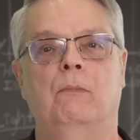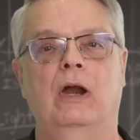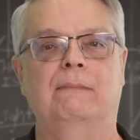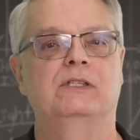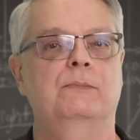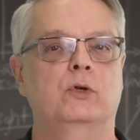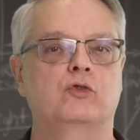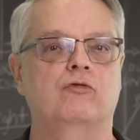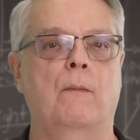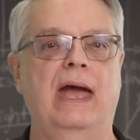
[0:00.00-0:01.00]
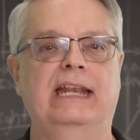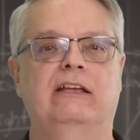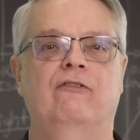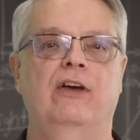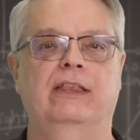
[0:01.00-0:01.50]
Perhaps the most
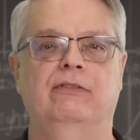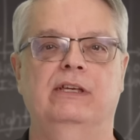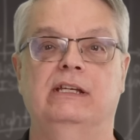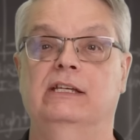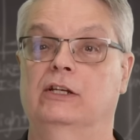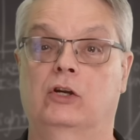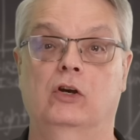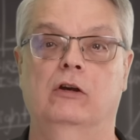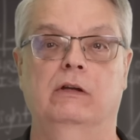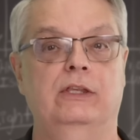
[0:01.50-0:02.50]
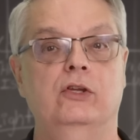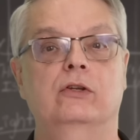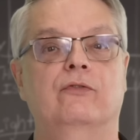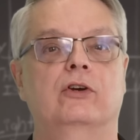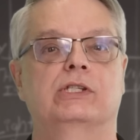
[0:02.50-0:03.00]
dramatic event that can occur in the
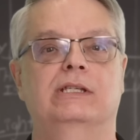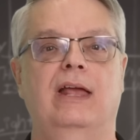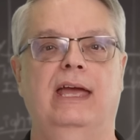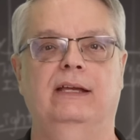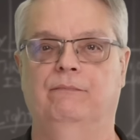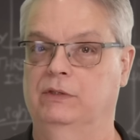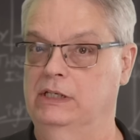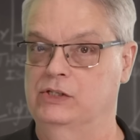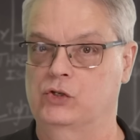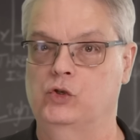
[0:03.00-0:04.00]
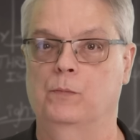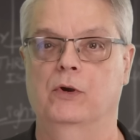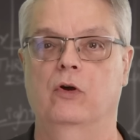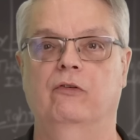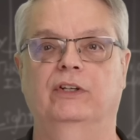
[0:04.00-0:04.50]
universe today is a
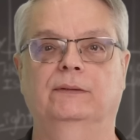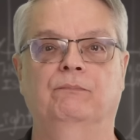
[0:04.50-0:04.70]
supernova,